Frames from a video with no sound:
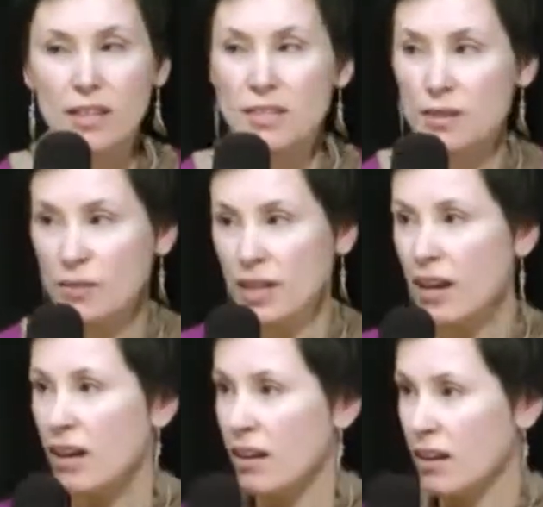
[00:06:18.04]
So the
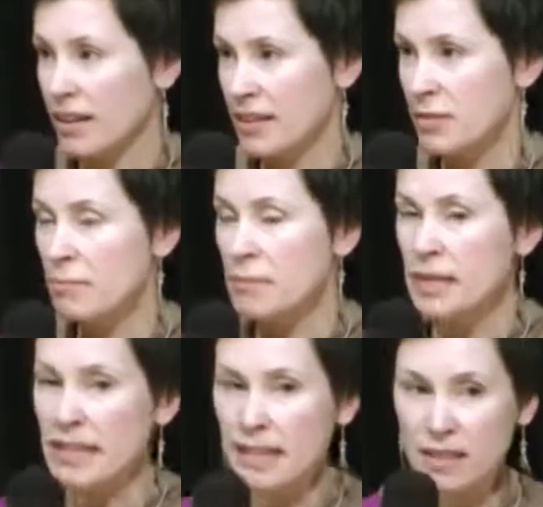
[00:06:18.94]
I, the
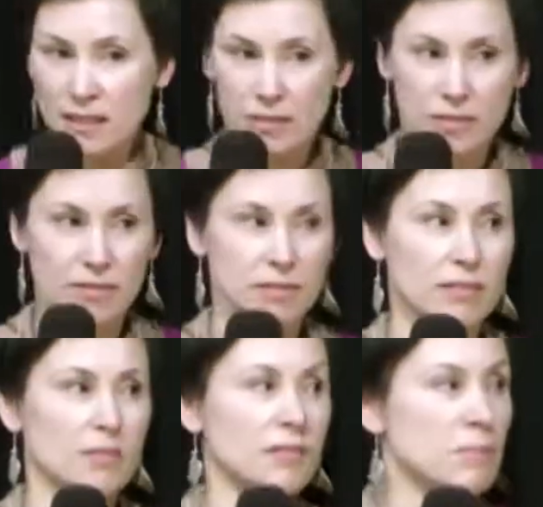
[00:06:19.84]
me
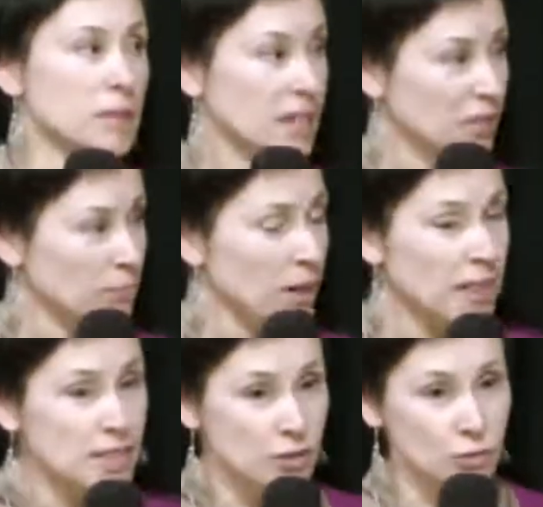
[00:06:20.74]
of
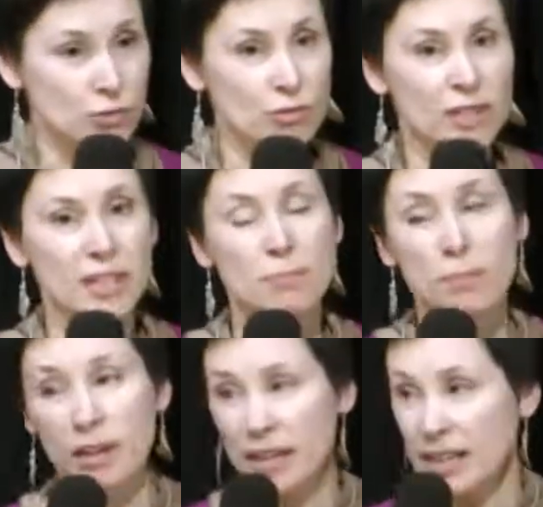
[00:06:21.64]
my story,
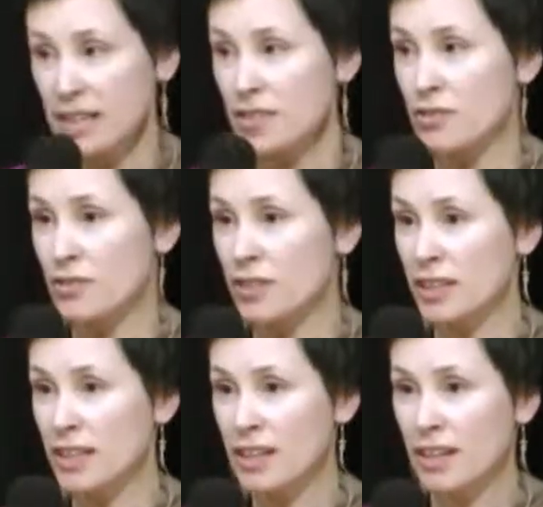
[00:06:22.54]
my
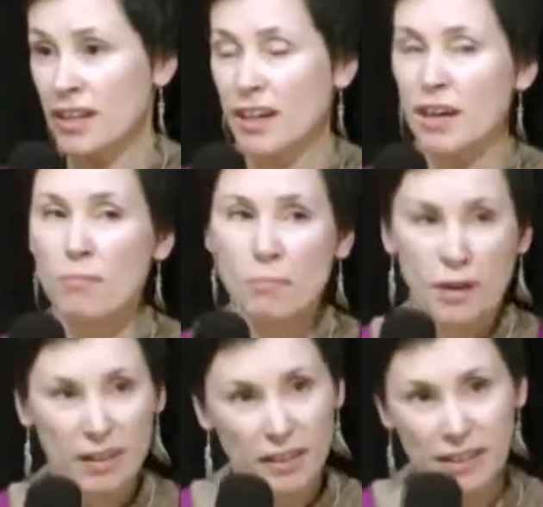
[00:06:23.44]
history,
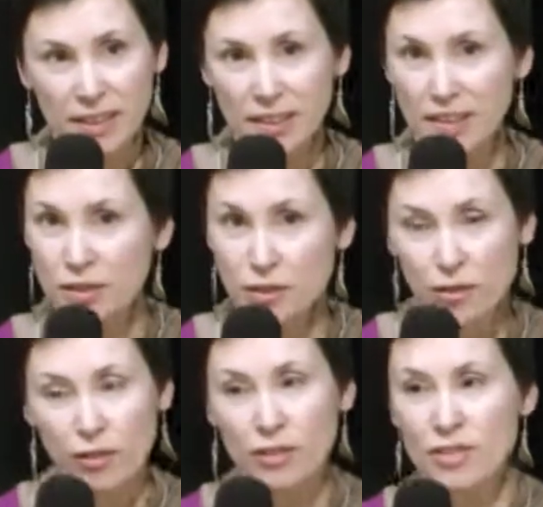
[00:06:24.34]
my
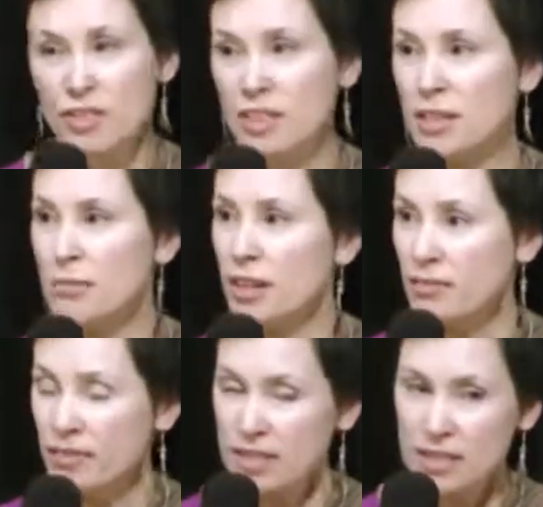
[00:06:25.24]
neurology, my
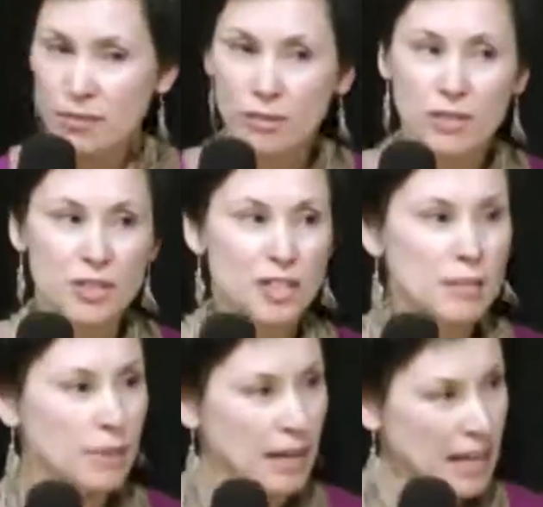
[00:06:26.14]
physiology,
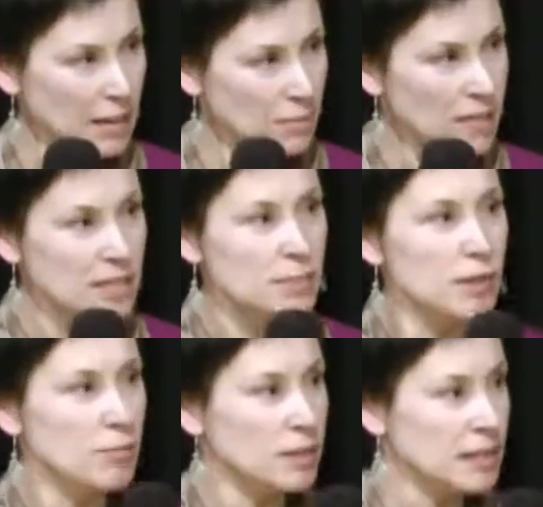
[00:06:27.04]
my habits,
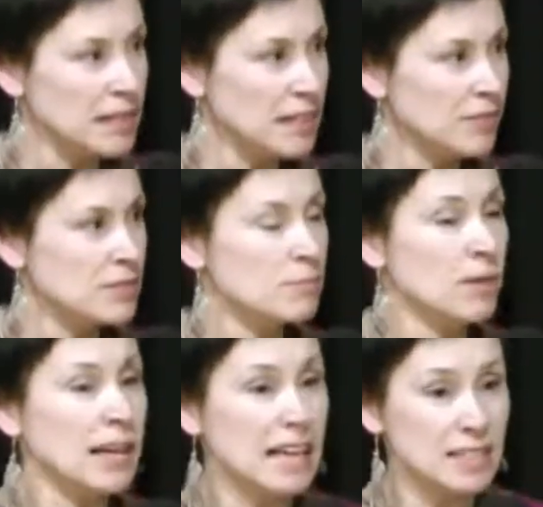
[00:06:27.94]
my beliefs,
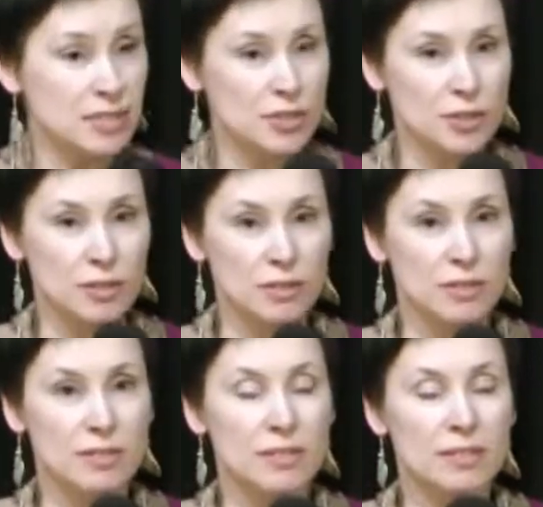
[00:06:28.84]
my
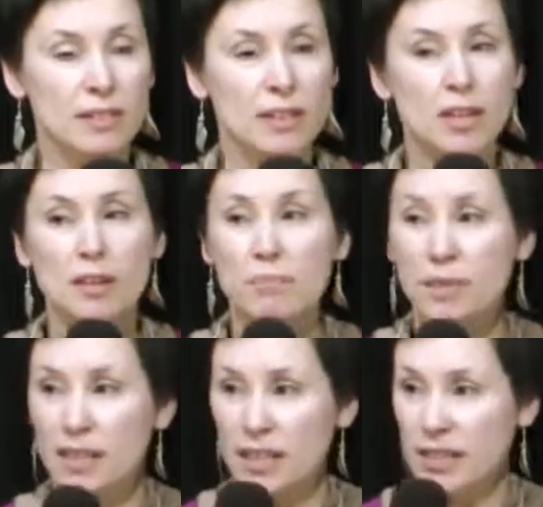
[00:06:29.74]
attitudes,
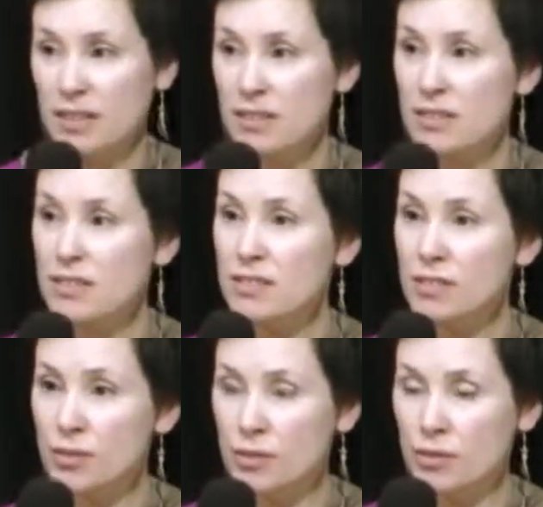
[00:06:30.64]
begins
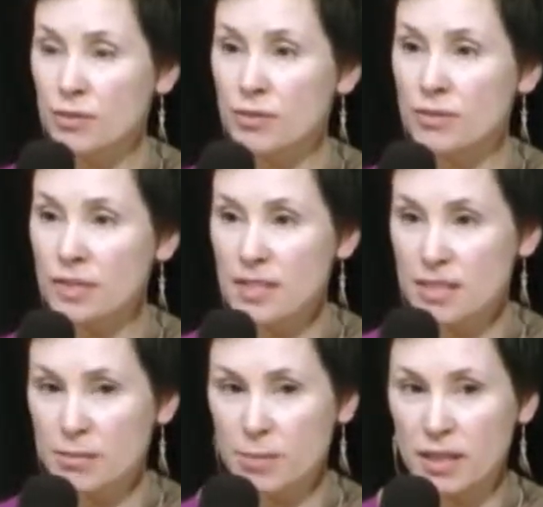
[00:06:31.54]
to
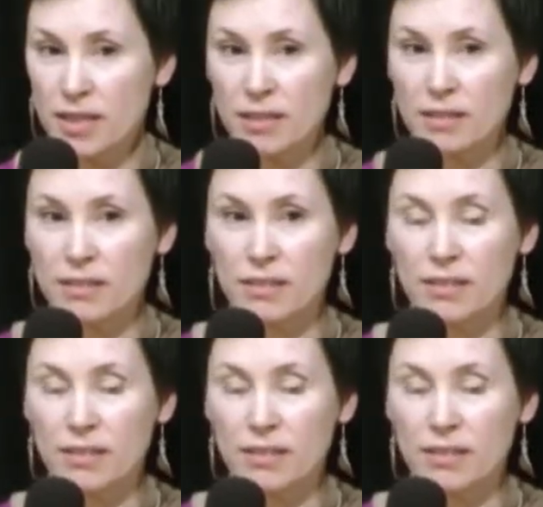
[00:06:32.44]
disappear.